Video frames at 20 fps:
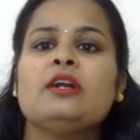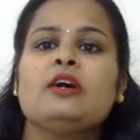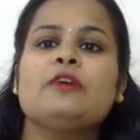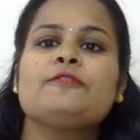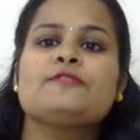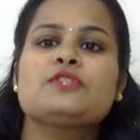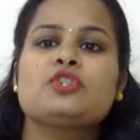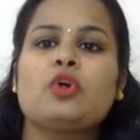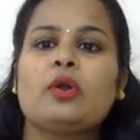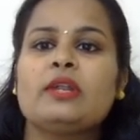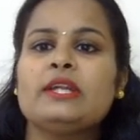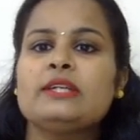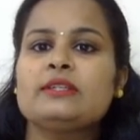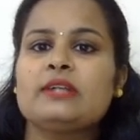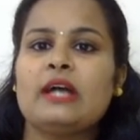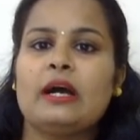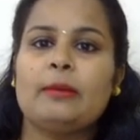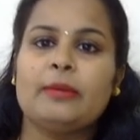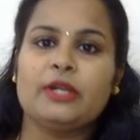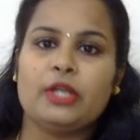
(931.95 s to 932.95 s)
of solid
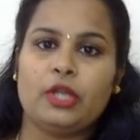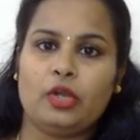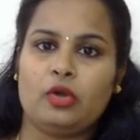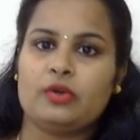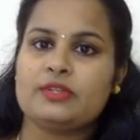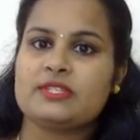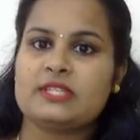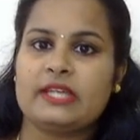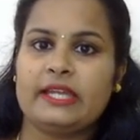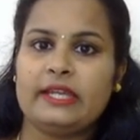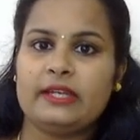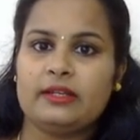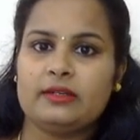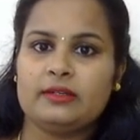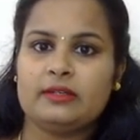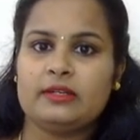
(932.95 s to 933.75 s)
carbon dioxide?